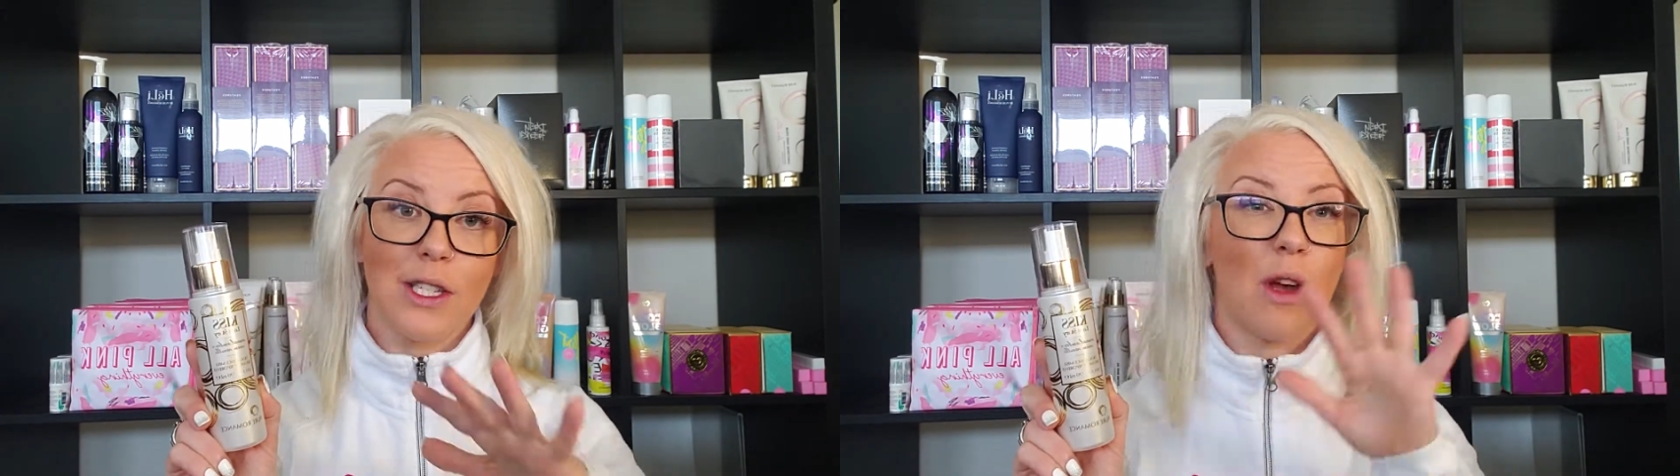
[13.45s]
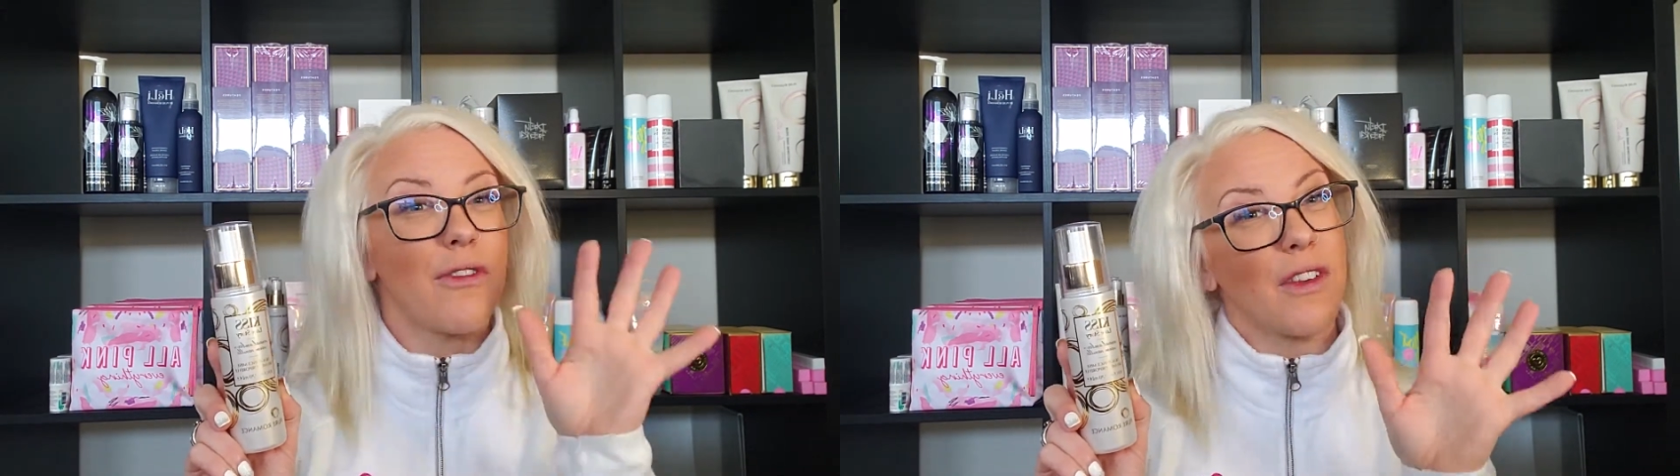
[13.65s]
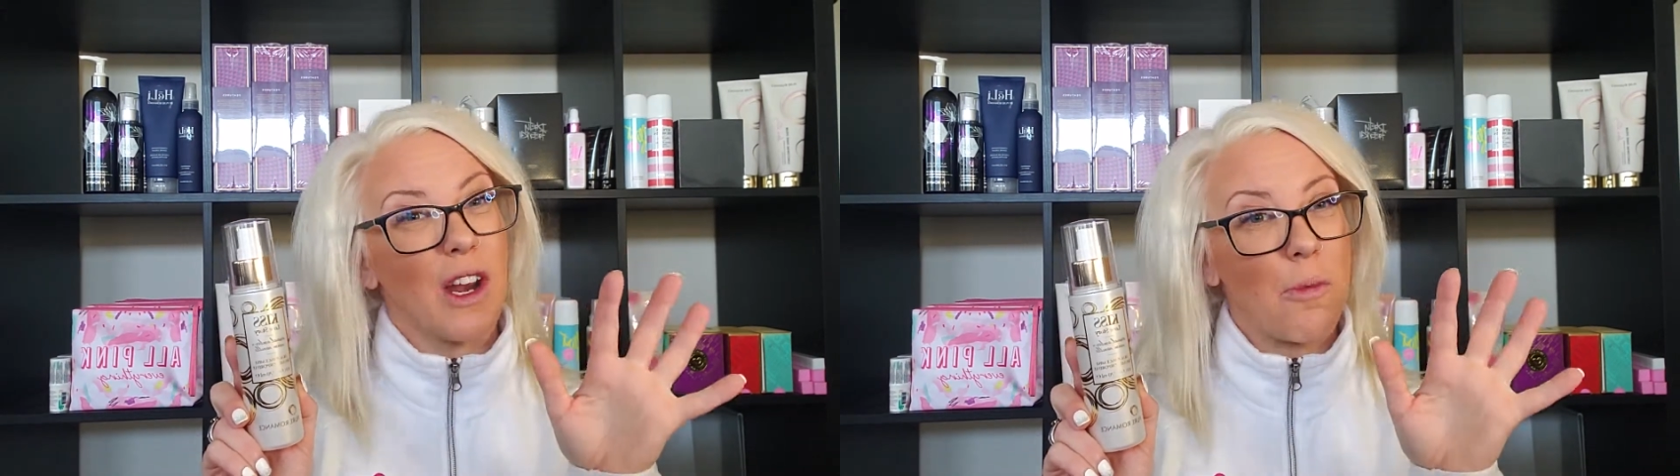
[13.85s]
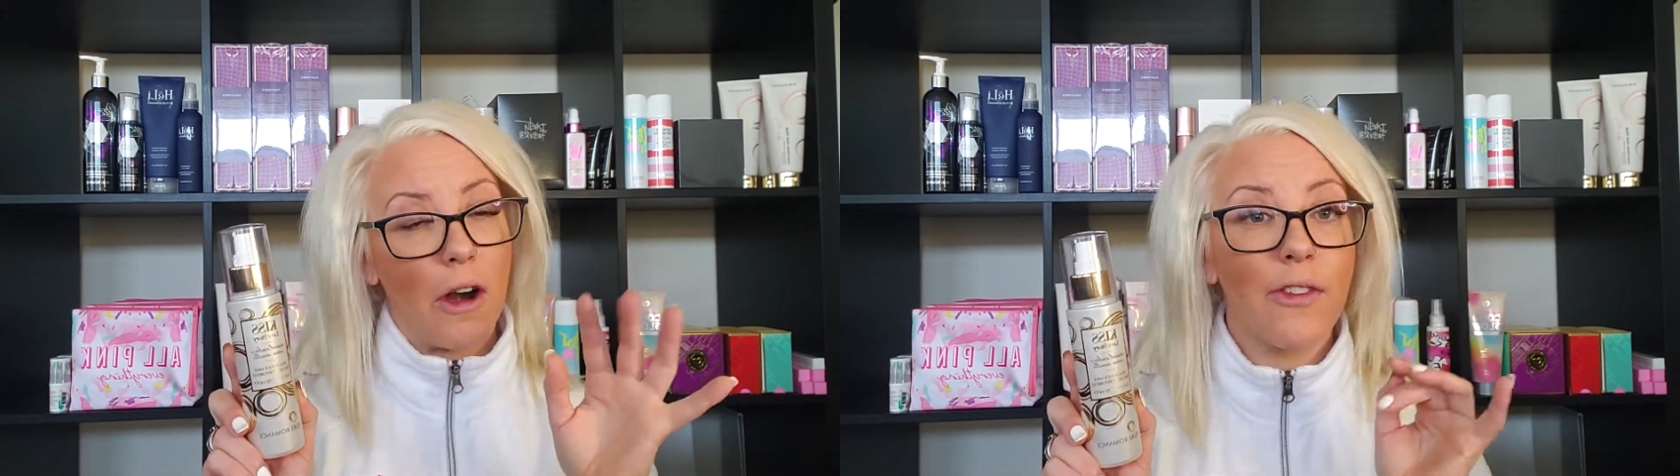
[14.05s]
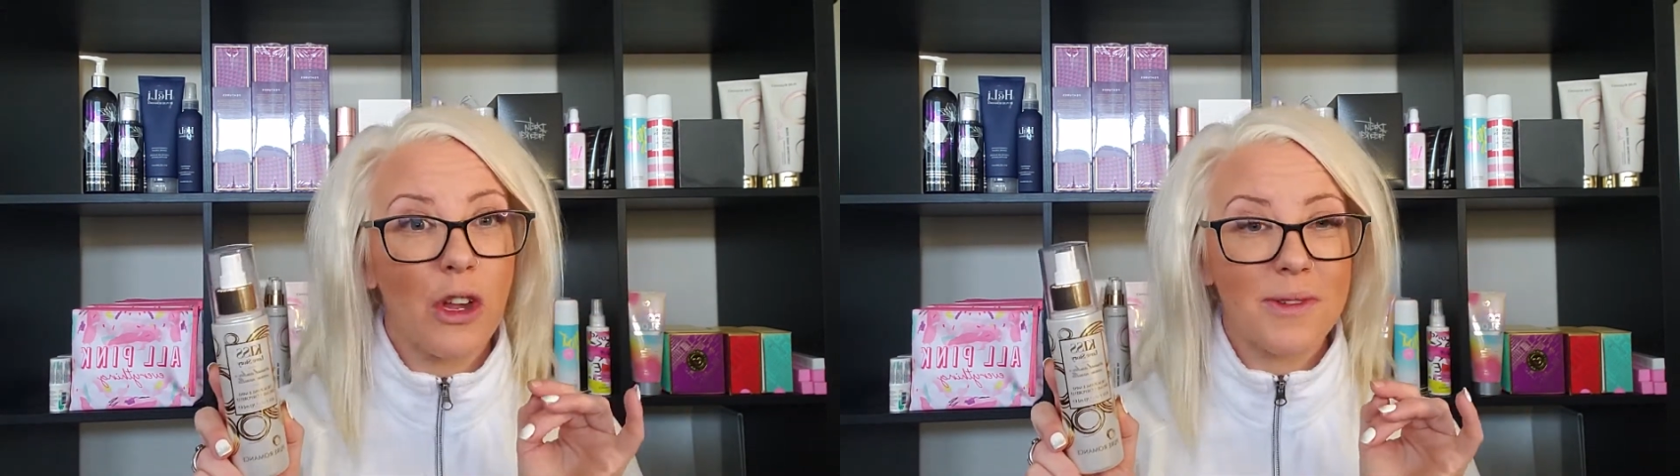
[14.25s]
So if, you know,
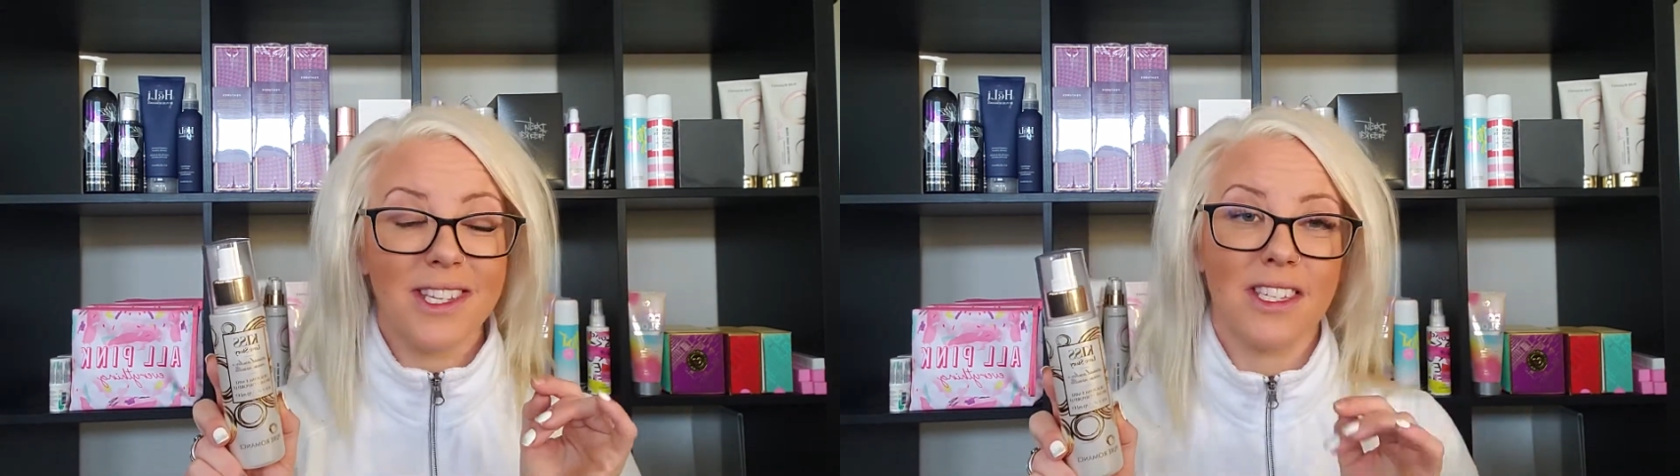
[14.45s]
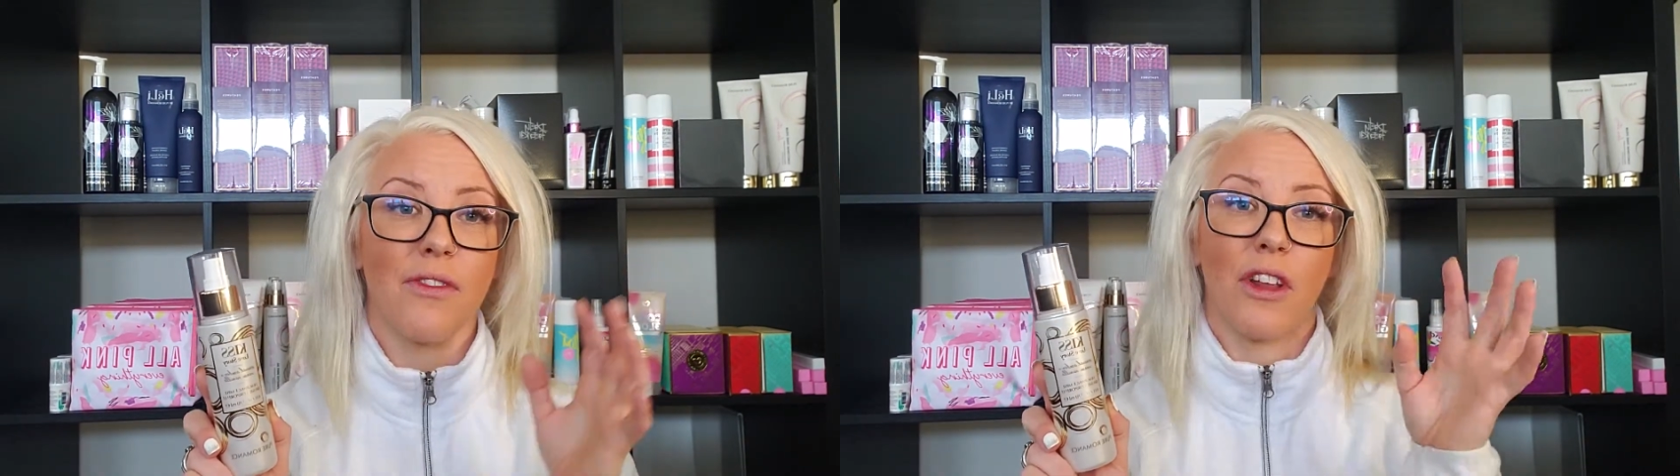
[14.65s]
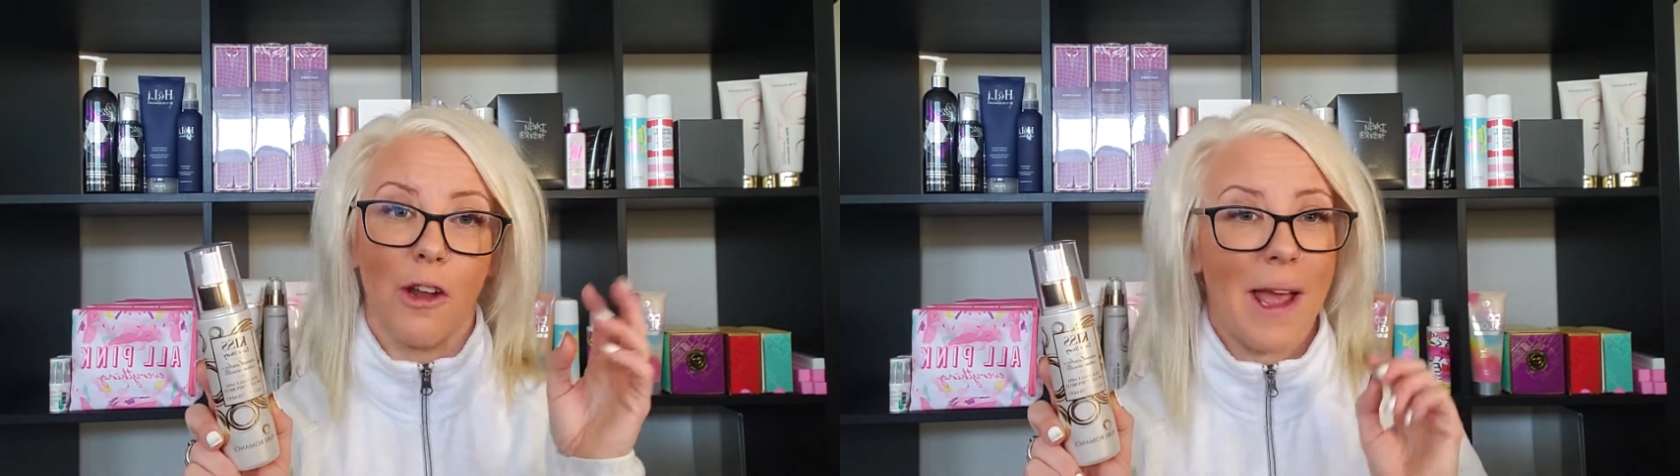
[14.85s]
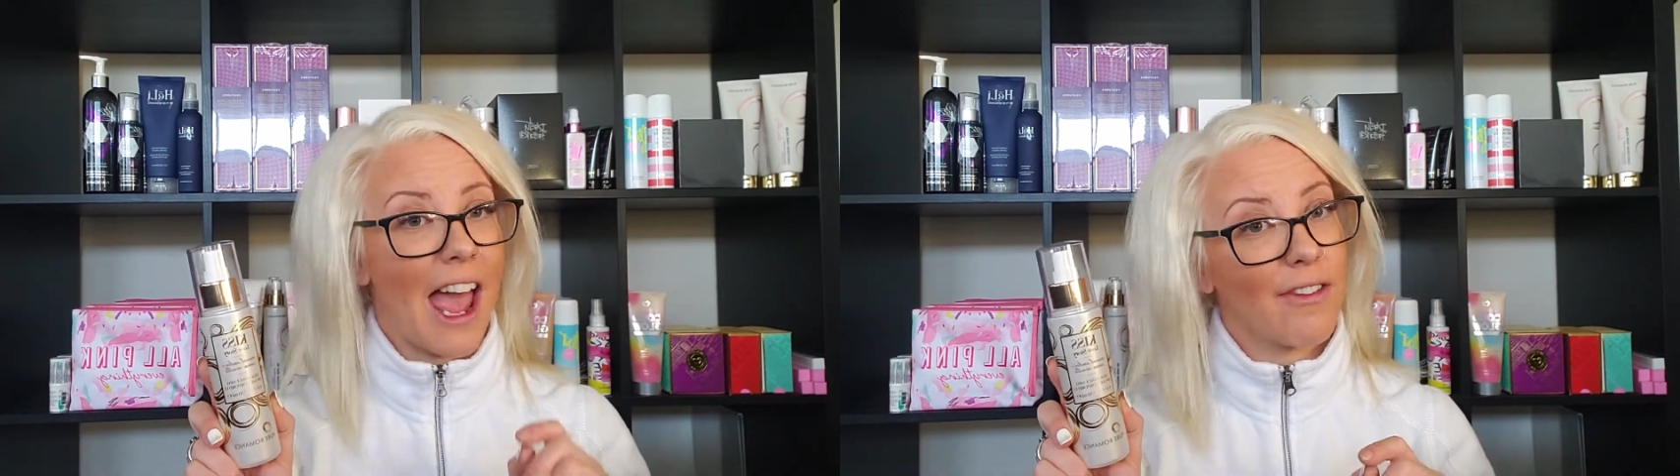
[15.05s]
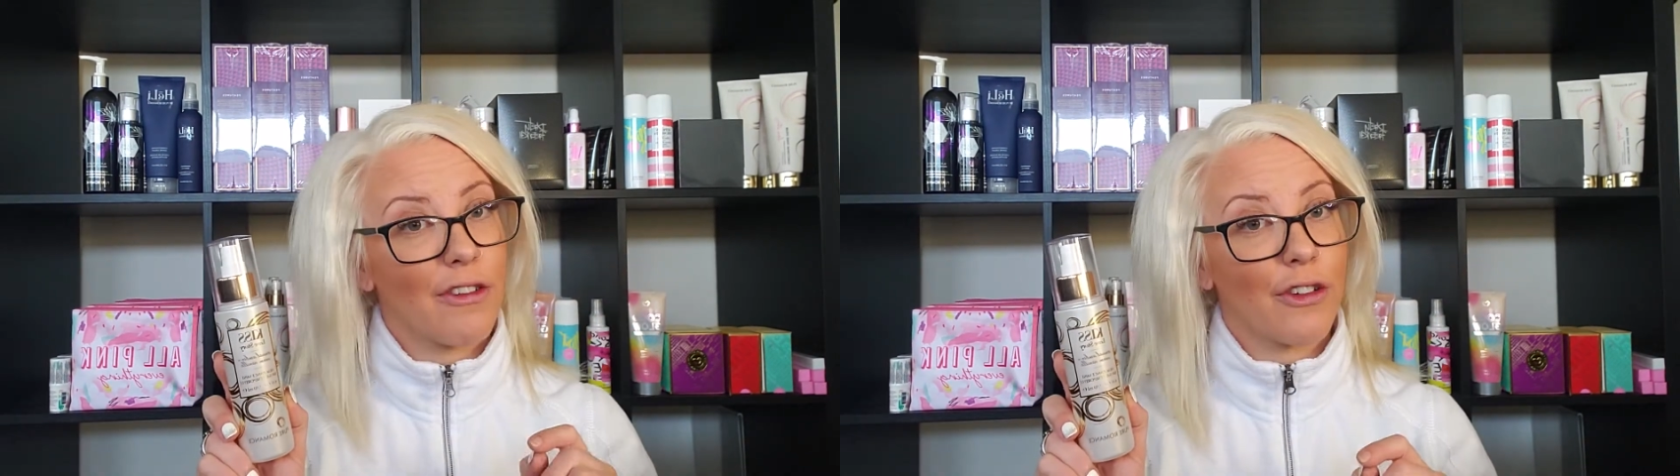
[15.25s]
perfumes and stuff are a little bit
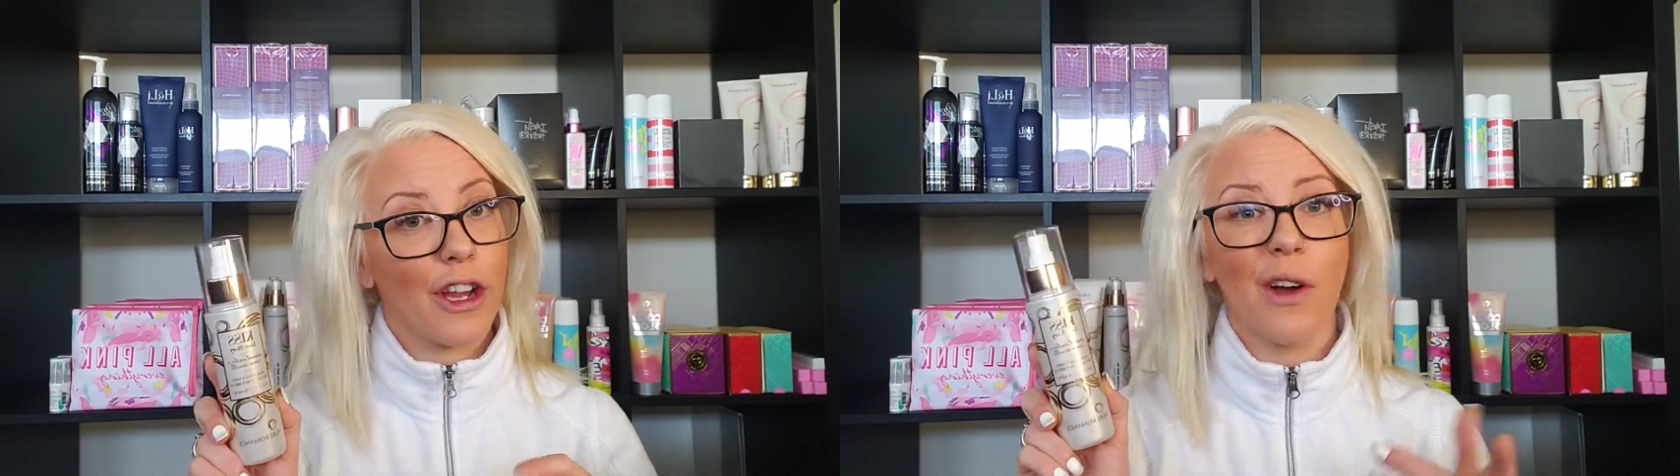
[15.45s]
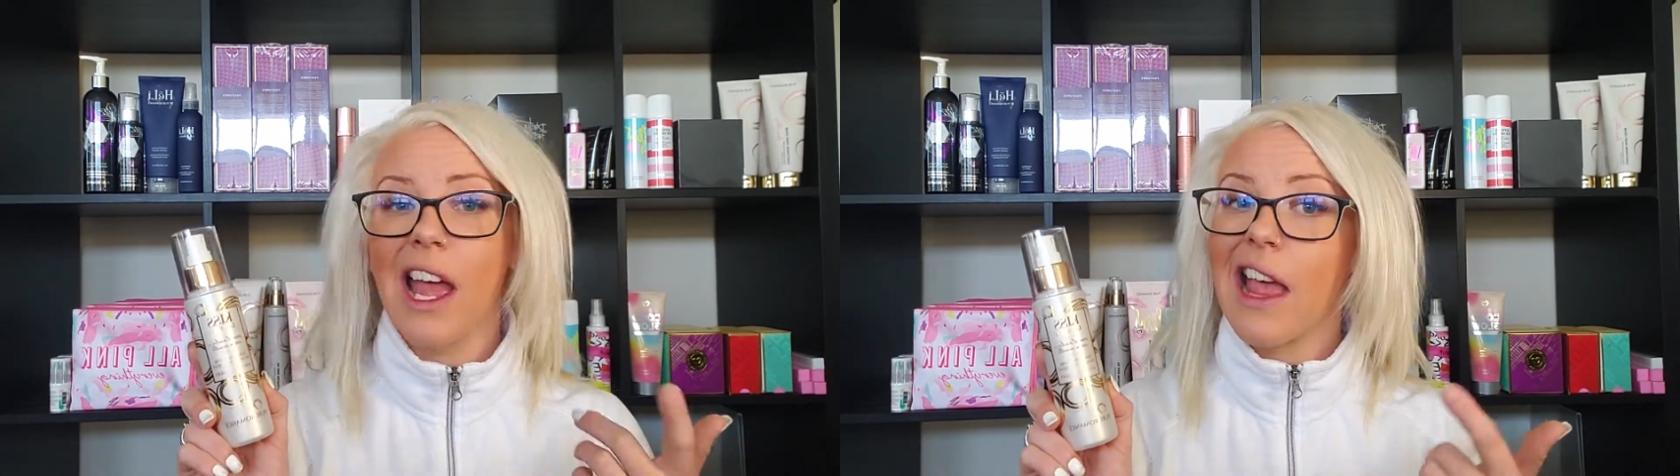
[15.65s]
heavy for you,